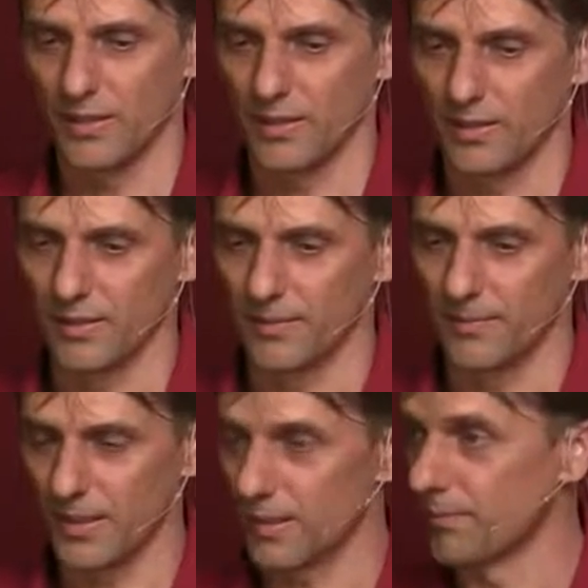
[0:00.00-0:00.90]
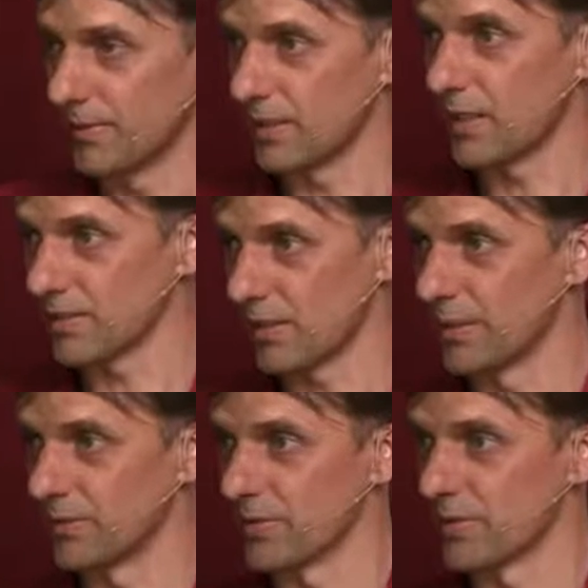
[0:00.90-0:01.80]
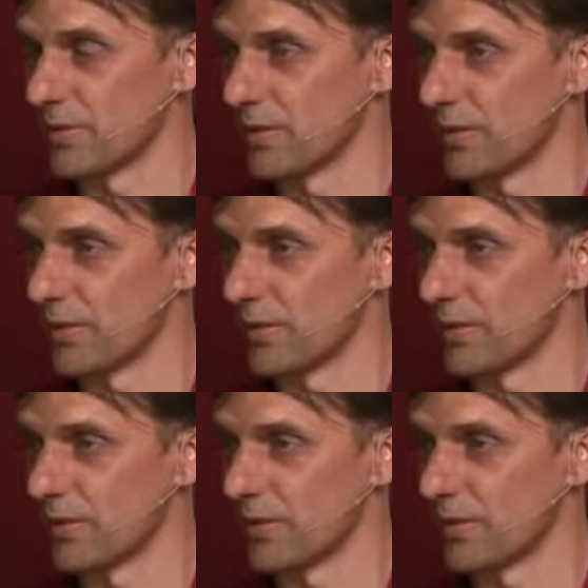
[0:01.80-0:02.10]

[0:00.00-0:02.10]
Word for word: Uh, yeah, there are some methods.